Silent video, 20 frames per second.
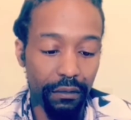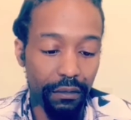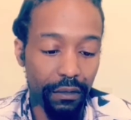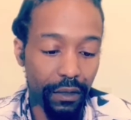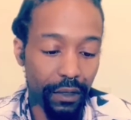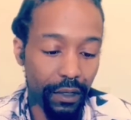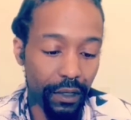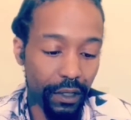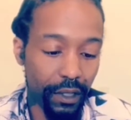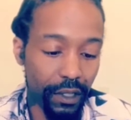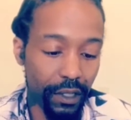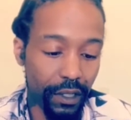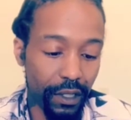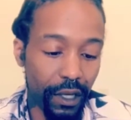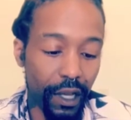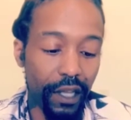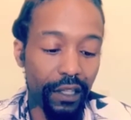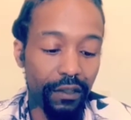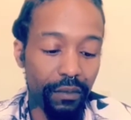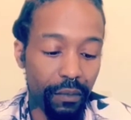it's a nice
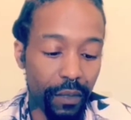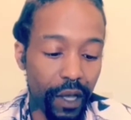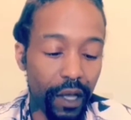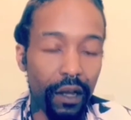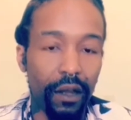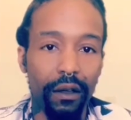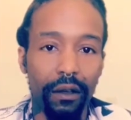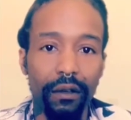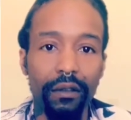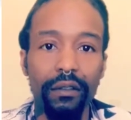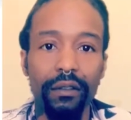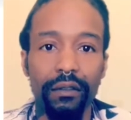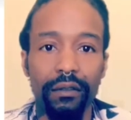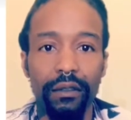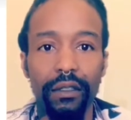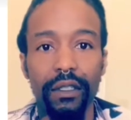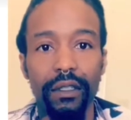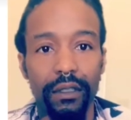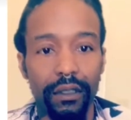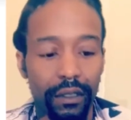metal.
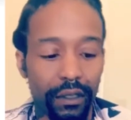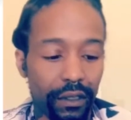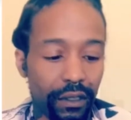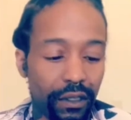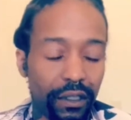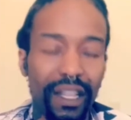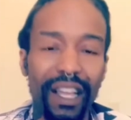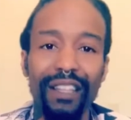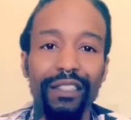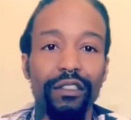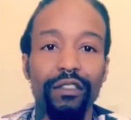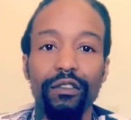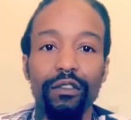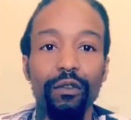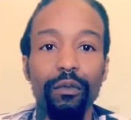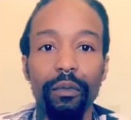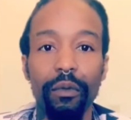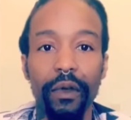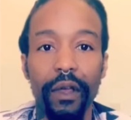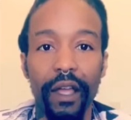It's not super
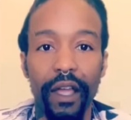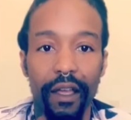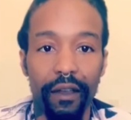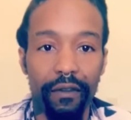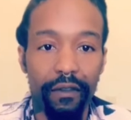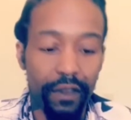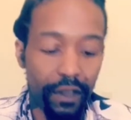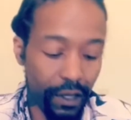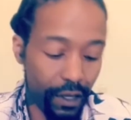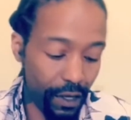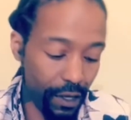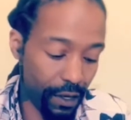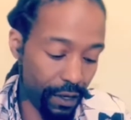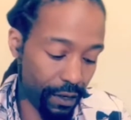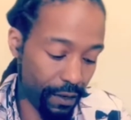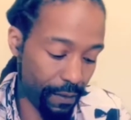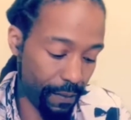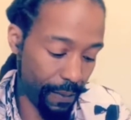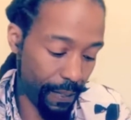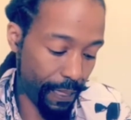heavy.
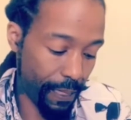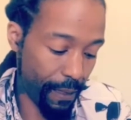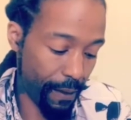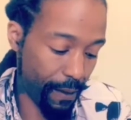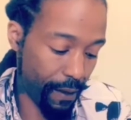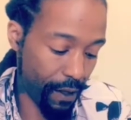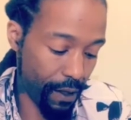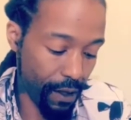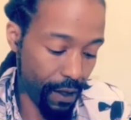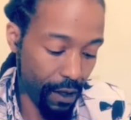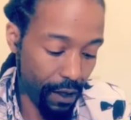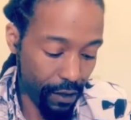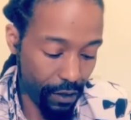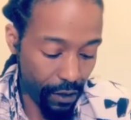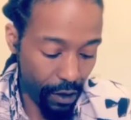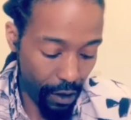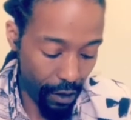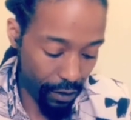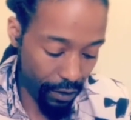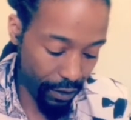The
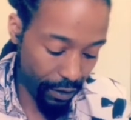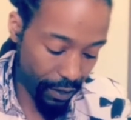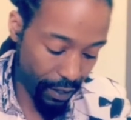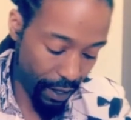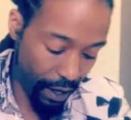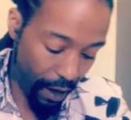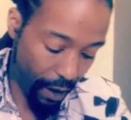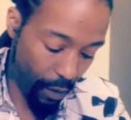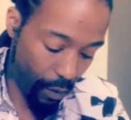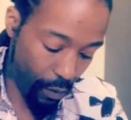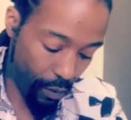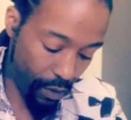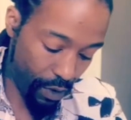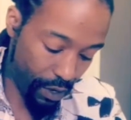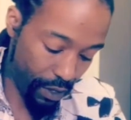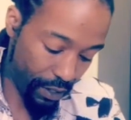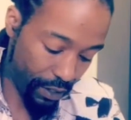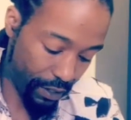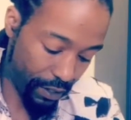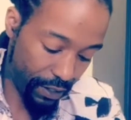only thing I would
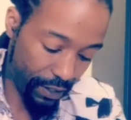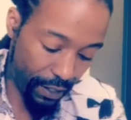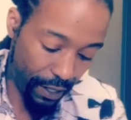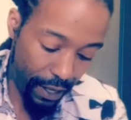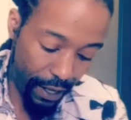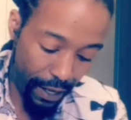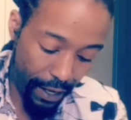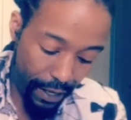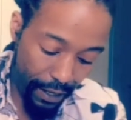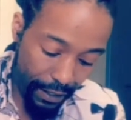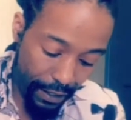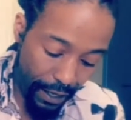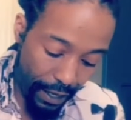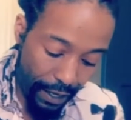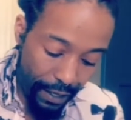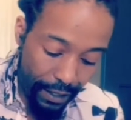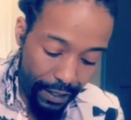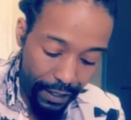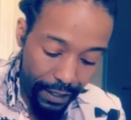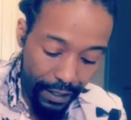say is I
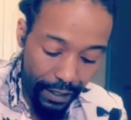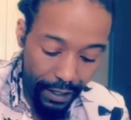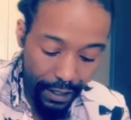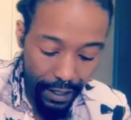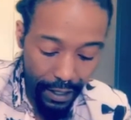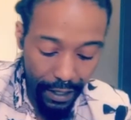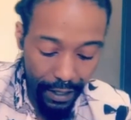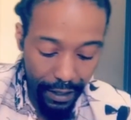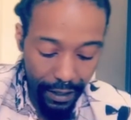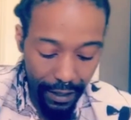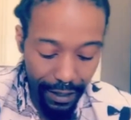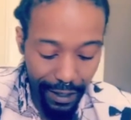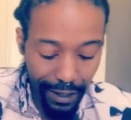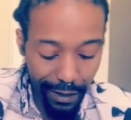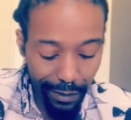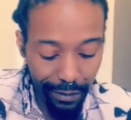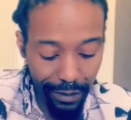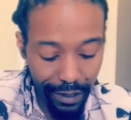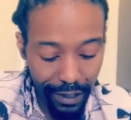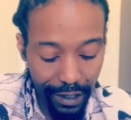did think it was
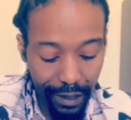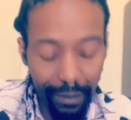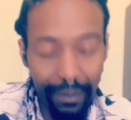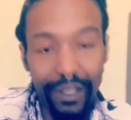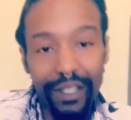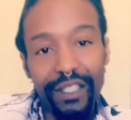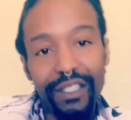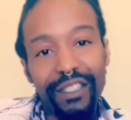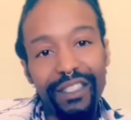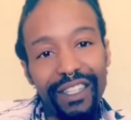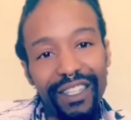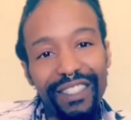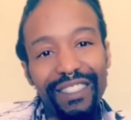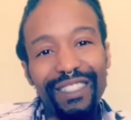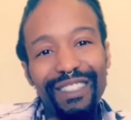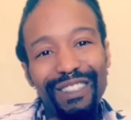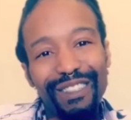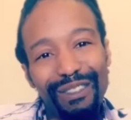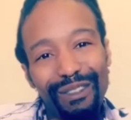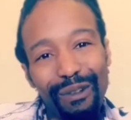gonna be just a
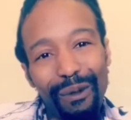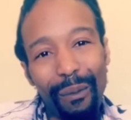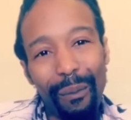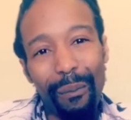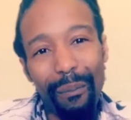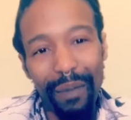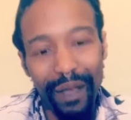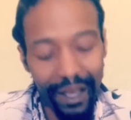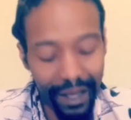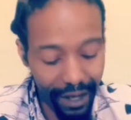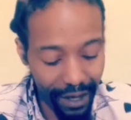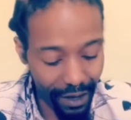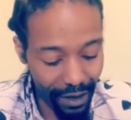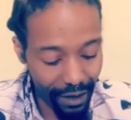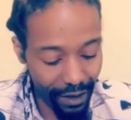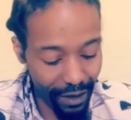little bigger.